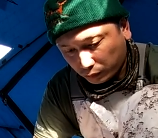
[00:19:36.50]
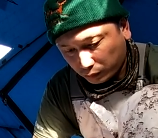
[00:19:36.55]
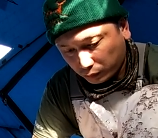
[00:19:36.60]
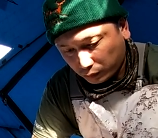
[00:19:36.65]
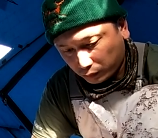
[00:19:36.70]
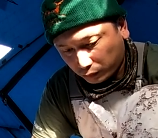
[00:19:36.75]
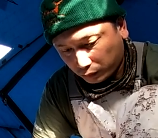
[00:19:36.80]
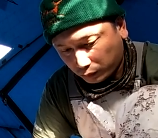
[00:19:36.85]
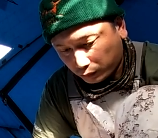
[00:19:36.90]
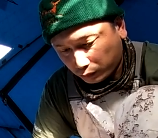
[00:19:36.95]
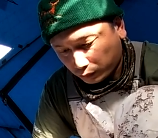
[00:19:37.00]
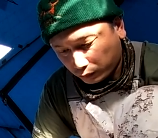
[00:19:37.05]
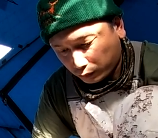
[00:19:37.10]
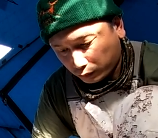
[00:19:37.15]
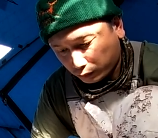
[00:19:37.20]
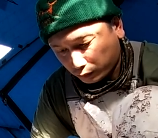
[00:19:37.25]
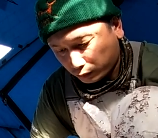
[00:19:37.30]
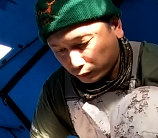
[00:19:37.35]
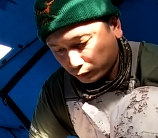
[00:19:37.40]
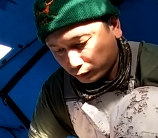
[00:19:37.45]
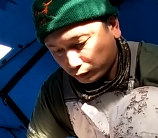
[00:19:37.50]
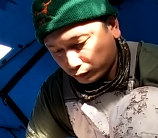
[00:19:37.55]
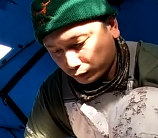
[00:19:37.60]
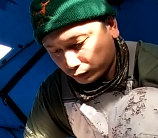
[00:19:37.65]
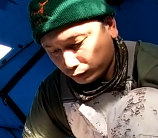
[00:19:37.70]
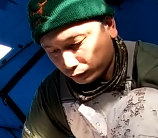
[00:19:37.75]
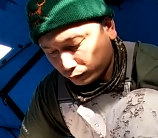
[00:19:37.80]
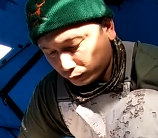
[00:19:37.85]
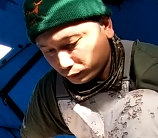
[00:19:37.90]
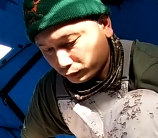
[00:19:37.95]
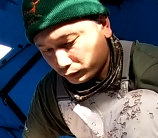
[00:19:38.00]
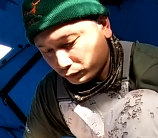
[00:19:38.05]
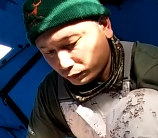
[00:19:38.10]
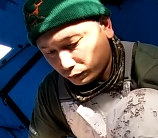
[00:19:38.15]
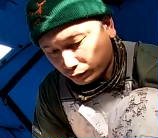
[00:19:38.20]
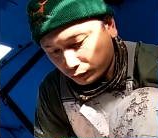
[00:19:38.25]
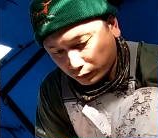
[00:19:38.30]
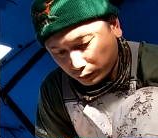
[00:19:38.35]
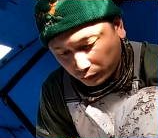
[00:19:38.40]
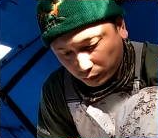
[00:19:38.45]

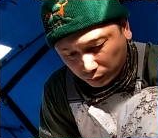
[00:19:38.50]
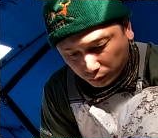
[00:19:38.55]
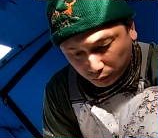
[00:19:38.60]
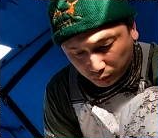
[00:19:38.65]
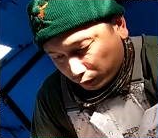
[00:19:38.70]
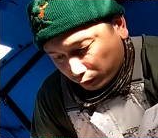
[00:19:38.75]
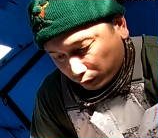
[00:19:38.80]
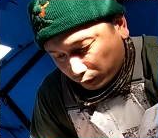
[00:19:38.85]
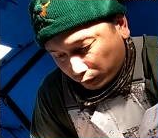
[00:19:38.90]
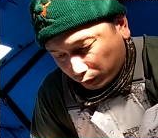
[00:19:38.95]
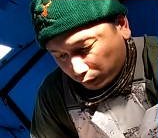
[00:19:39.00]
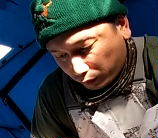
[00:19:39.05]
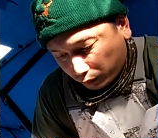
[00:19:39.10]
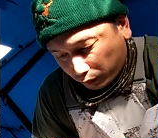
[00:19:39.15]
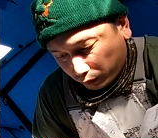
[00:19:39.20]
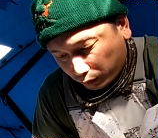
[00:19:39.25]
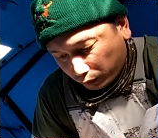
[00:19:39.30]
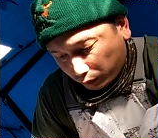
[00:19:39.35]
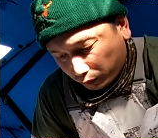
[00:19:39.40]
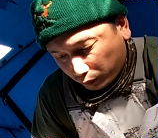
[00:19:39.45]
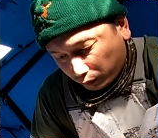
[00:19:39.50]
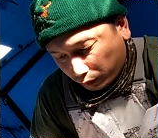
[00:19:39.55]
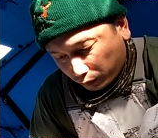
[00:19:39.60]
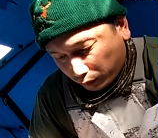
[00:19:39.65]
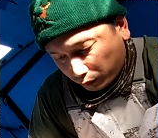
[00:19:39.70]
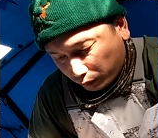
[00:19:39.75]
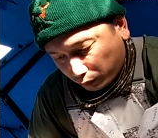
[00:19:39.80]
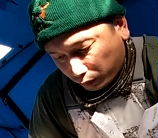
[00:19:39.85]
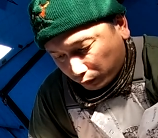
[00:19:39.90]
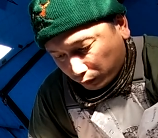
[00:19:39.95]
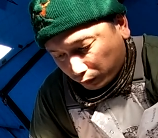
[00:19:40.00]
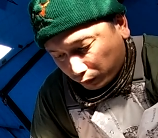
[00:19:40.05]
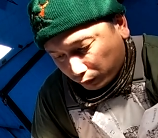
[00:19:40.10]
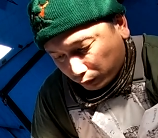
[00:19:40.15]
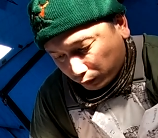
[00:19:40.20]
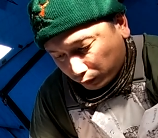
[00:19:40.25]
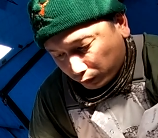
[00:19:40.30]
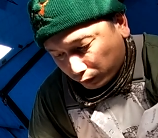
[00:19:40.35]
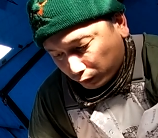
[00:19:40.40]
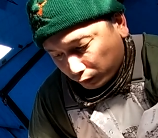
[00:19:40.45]

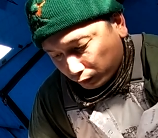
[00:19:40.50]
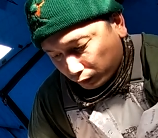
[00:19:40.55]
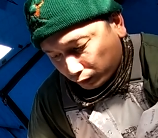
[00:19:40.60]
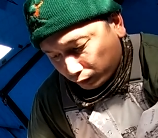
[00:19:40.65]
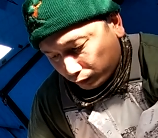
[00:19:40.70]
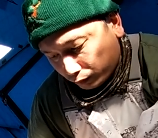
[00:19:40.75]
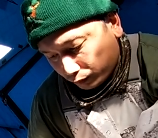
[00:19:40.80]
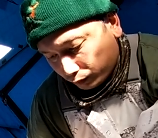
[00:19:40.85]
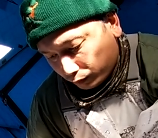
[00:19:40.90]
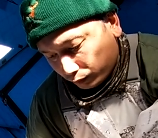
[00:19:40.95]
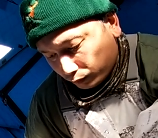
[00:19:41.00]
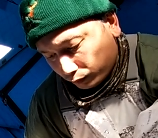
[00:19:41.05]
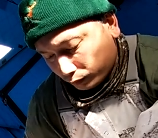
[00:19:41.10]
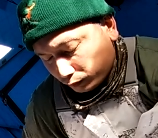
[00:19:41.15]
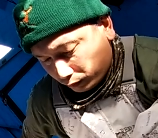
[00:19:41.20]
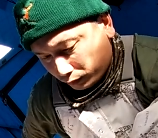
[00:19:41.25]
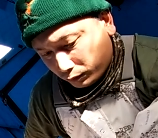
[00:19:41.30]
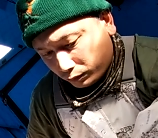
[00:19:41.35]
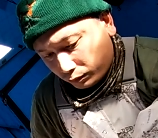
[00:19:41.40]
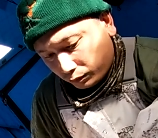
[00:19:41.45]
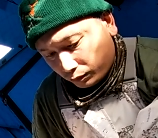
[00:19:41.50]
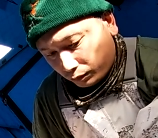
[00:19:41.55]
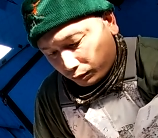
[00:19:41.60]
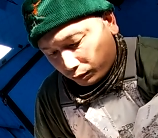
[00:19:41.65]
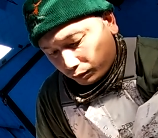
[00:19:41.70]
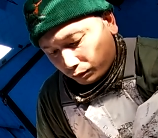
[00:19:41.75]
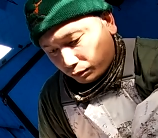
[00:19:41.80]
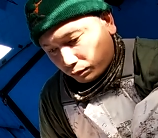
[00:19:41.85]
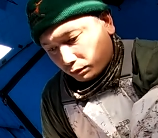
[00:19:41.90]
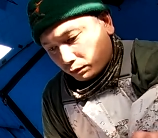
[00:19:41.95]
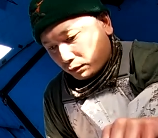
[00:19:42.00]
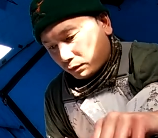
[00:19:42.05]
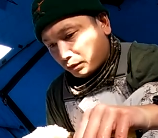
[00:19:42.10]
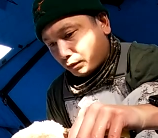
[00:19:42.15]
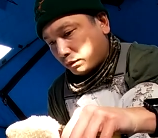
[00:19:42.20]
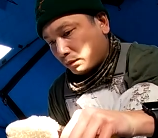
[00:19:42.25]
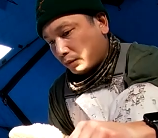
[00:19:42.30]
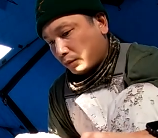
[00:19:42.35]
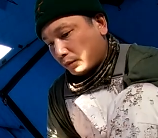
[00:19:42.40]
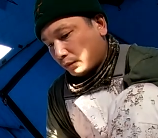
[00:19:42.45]

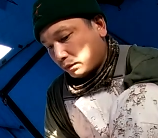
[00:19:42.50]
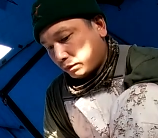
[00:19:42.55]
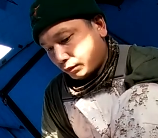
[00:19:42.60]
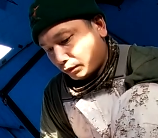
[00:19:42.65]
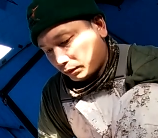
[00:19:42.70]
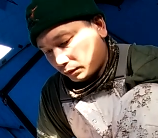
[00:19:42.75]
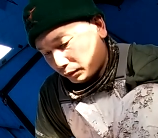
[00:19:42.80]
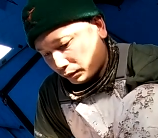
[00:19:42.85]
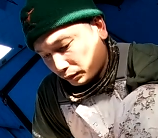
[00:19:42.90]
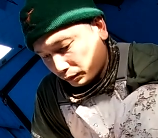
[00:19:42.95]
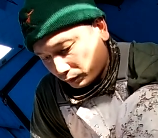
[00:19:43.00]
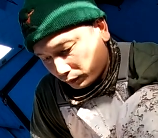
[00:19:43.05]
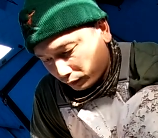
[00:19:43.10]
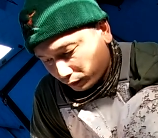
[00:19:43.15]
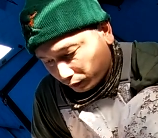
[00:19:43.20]
[no speech]